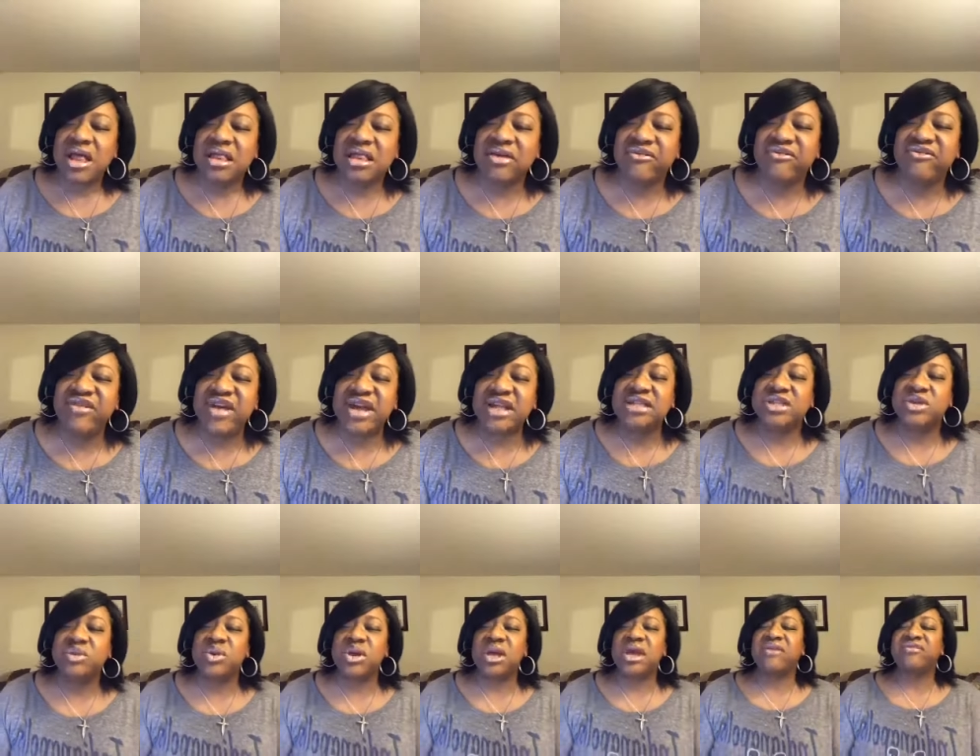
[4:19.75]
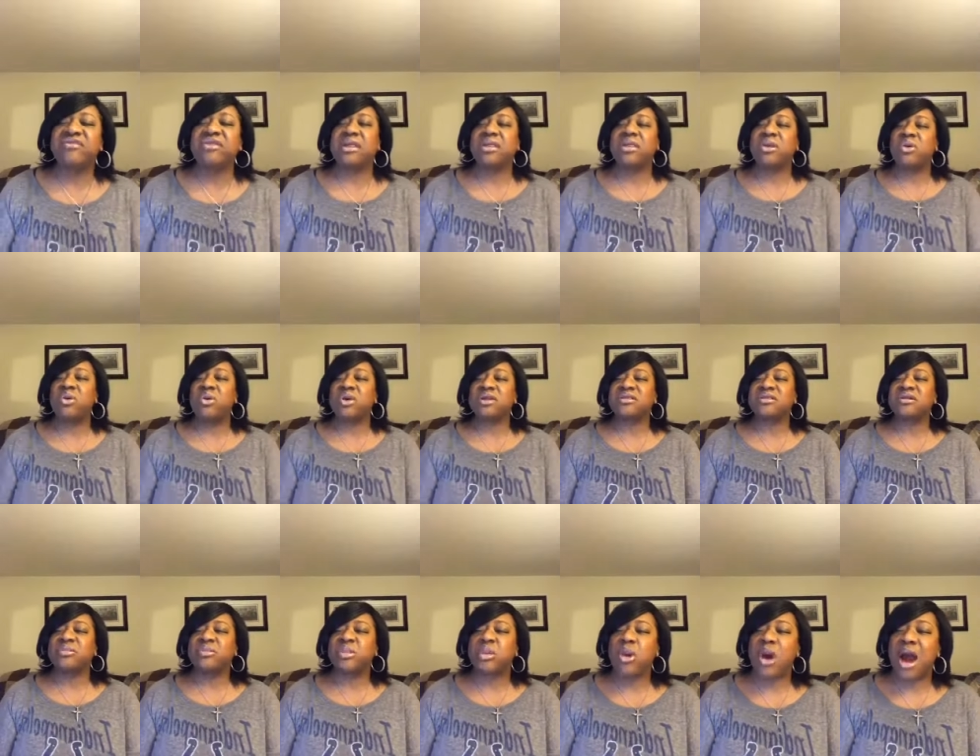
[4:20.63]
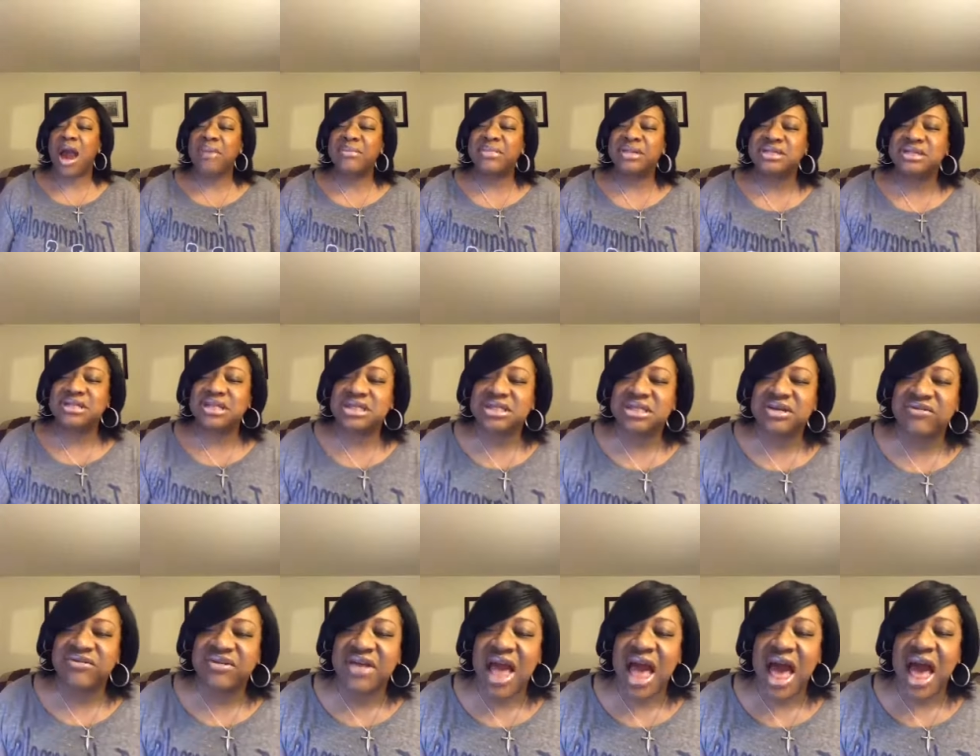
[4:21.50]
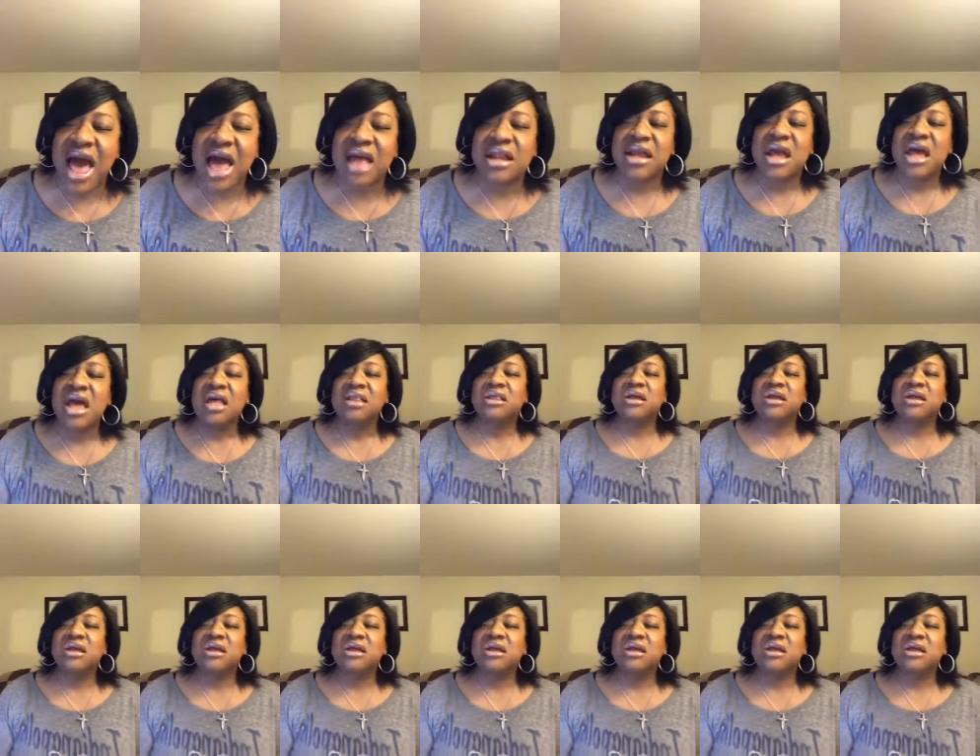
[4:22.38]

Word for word: the victory of the Lord, the promises of God,